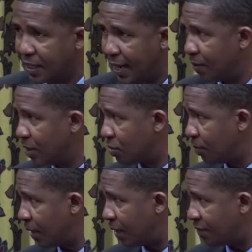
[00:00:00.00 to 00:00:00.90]
I want to
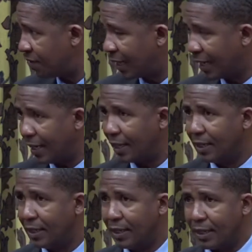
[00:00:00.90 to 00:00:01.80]
make it very clear
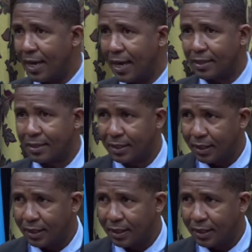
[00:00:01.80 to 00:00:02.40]
that